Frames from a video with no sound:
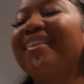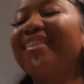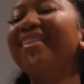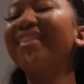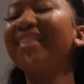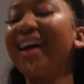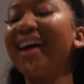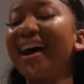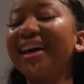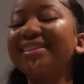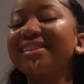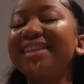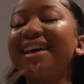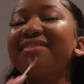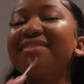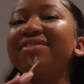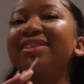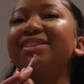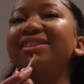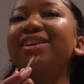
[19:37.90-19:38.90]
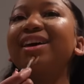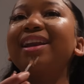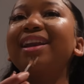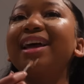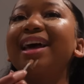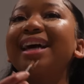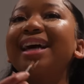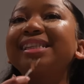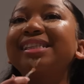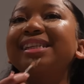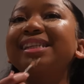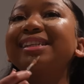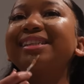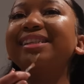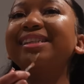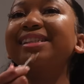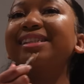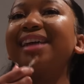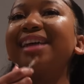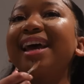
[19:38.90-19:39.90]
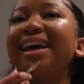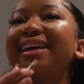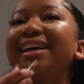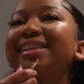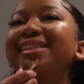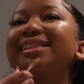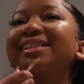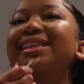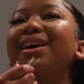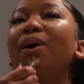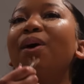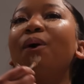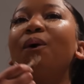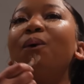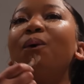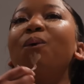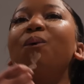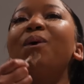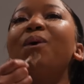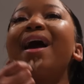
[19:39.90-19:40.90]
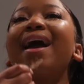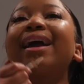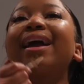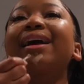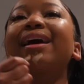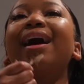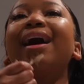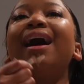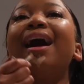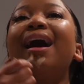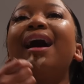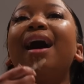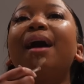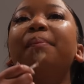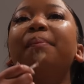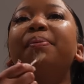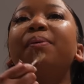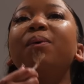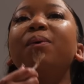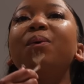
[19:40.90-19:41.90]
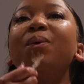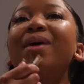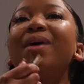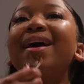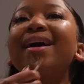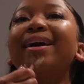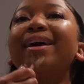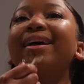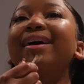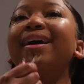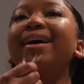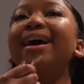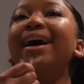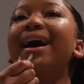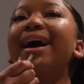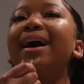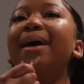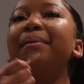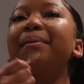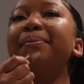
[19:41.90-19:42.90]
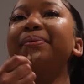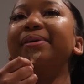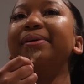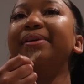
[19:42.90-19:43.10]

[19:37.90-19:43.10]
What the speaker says: Where's the video? They are titty cheeks. Wake up.